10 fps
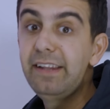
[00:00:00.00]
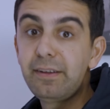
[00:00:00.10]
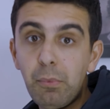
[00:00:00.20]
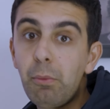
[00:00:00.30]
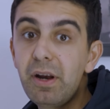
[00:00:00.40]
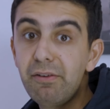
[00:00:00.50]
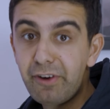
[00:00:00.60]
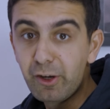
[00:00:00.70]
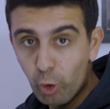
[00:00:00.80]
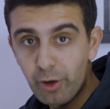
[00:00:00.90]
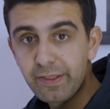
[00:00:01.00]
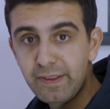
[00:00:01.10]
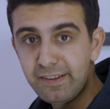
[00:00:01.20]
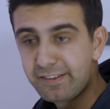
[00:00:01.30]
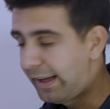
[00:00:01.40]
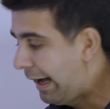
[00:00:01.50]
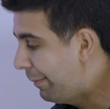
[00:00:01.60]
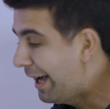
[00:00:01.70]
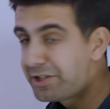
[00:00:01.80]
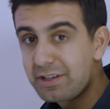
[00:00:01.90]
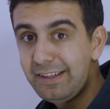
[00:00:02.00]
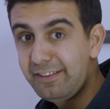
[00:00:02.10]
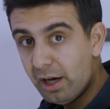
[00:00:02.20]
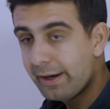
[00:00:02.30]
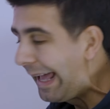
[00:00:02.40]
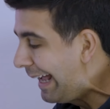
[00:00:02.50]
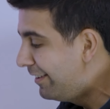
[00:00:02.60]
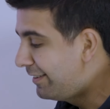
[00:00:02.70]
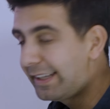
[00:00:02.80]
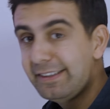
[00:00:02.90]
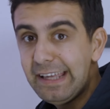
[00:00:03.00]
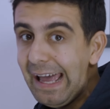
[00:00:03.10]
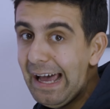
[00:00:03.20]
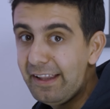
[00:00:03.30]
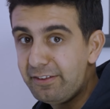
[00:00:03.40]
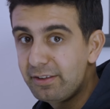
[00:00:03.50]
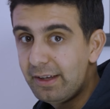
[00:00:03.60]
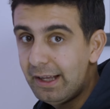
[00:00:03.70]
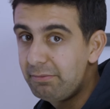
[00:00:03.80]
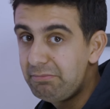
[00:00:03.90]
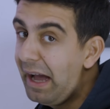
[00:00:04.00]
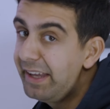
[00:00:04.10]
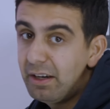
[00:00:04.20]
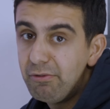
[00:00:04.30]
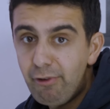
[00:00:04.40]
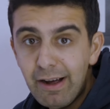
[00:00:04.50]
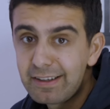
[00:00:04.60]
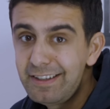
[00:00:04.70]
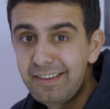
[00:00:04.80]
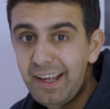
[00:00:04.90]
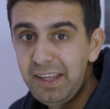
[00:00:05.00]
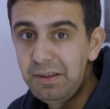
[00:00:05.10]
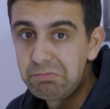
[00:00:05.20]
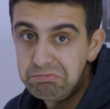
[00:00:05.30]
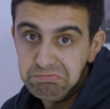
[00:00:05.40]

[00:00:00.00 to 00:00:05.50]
At the moment of recording this, I'm actually done editing the ad and I can frankly say